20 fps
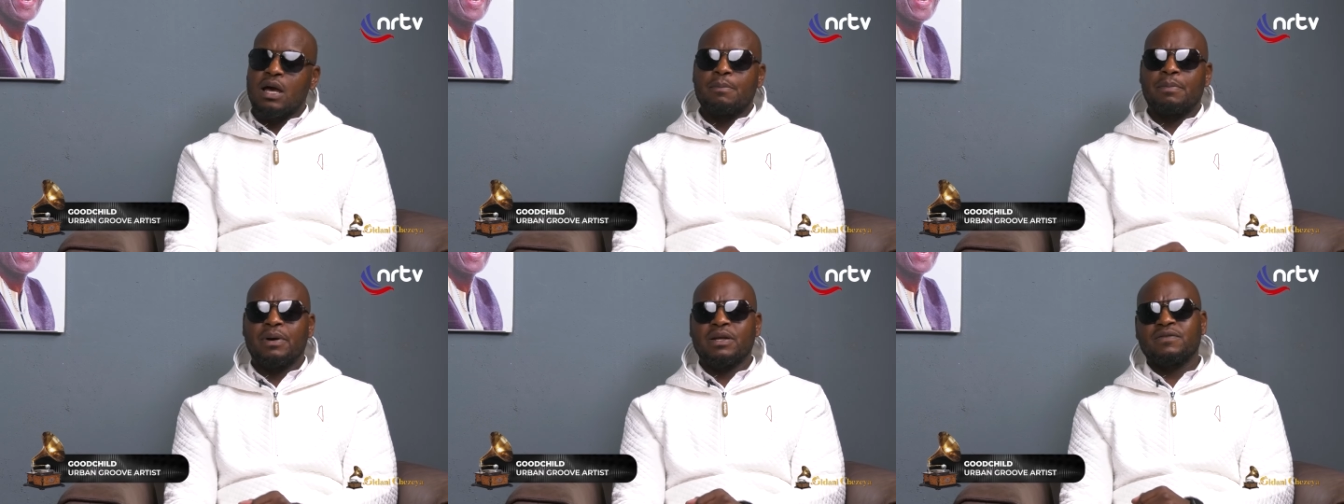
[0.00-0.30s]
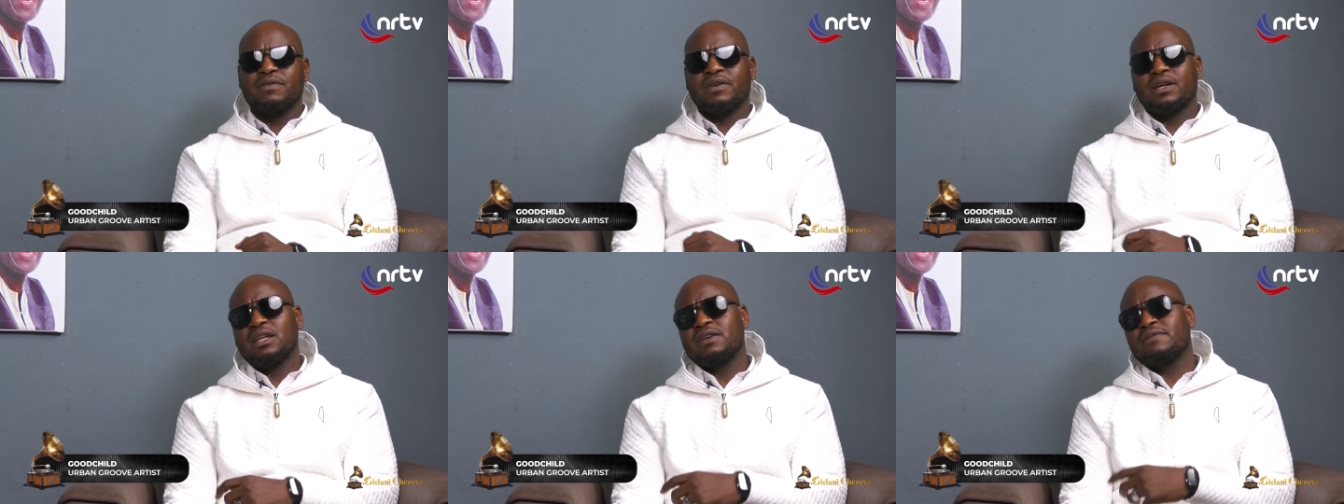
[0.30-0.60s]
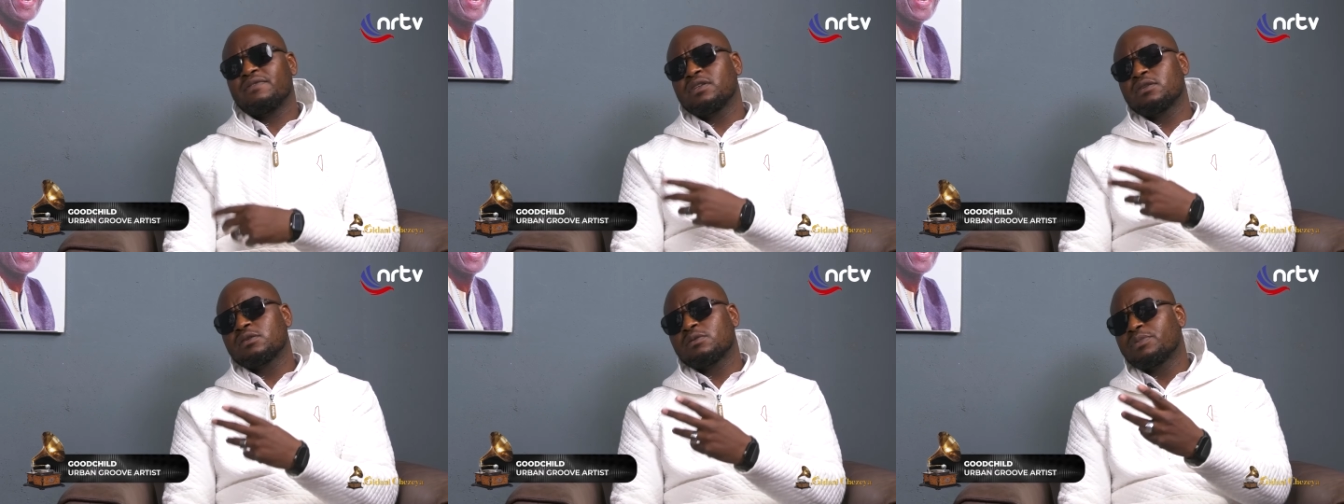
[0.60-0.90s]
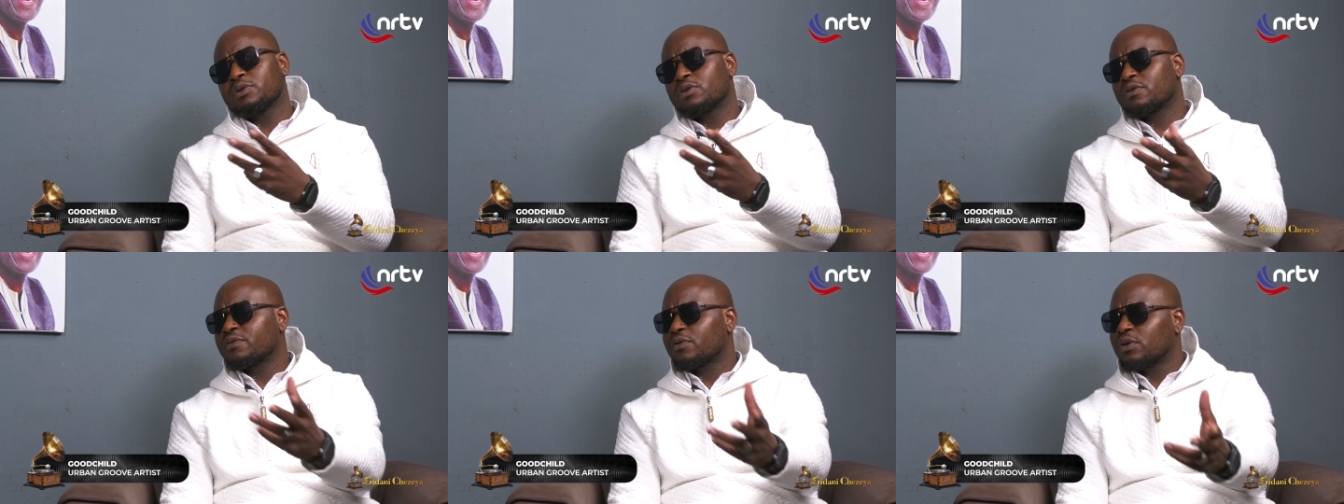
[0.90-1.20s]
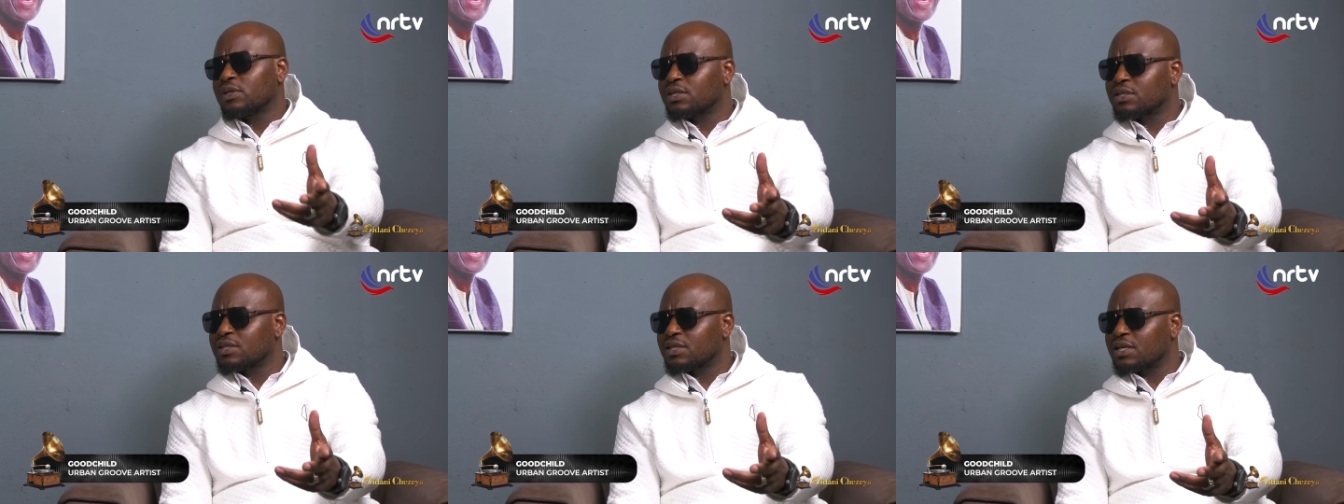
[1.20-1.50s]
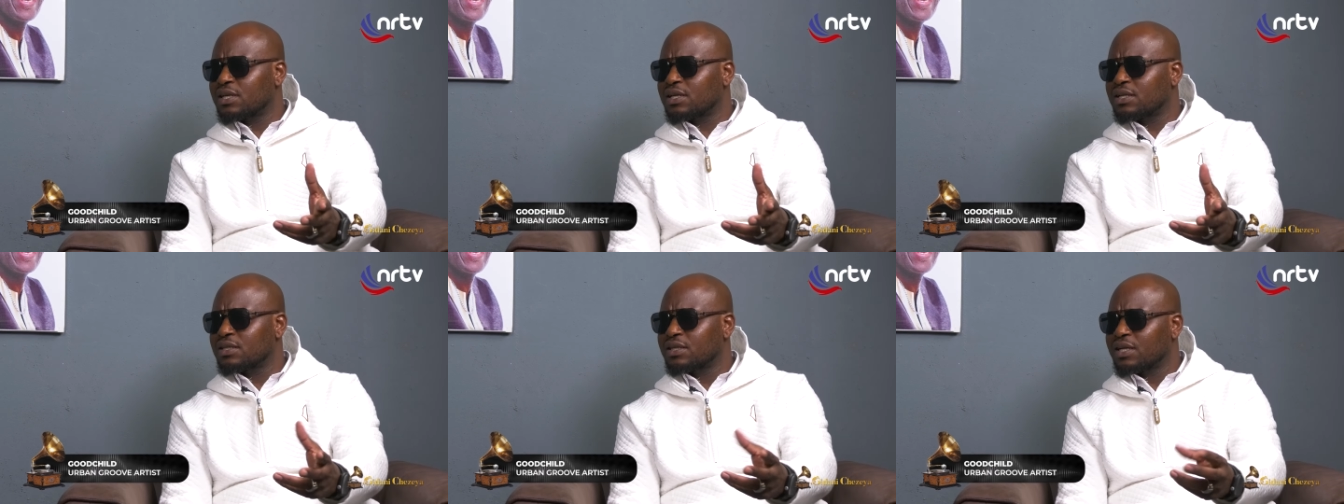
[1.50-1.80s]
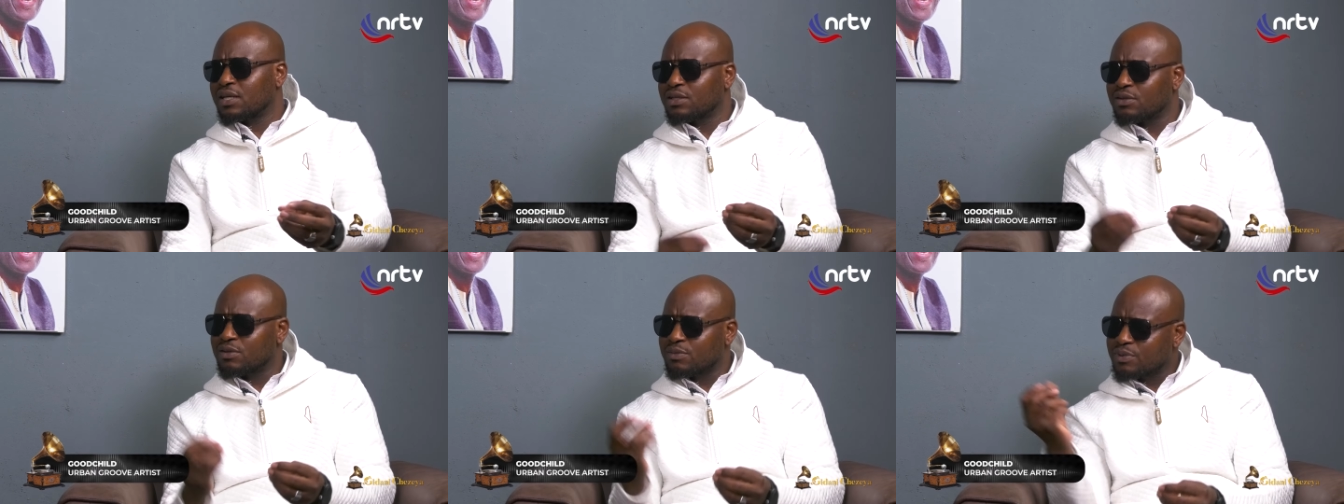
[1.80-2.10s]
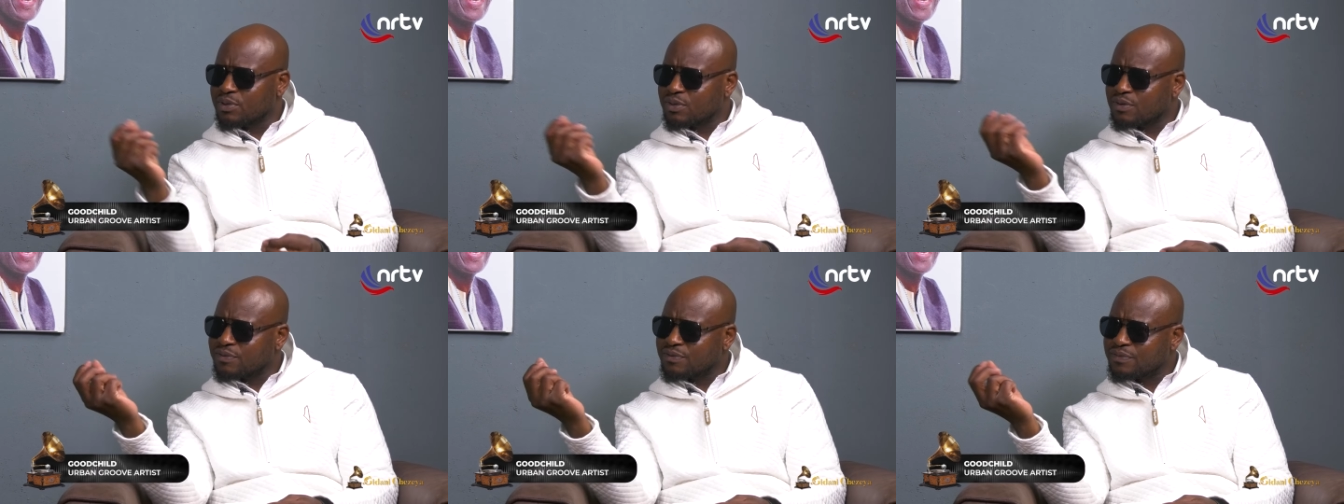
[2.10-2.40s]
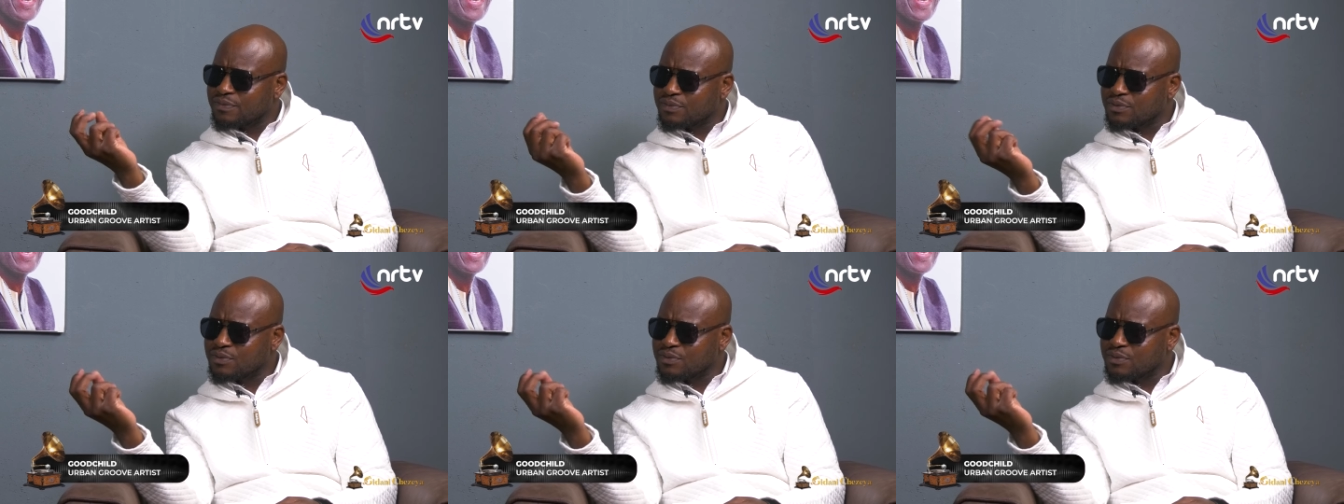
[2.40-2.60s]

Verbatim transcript: But if you can have a little bit of Walliton, a little bit of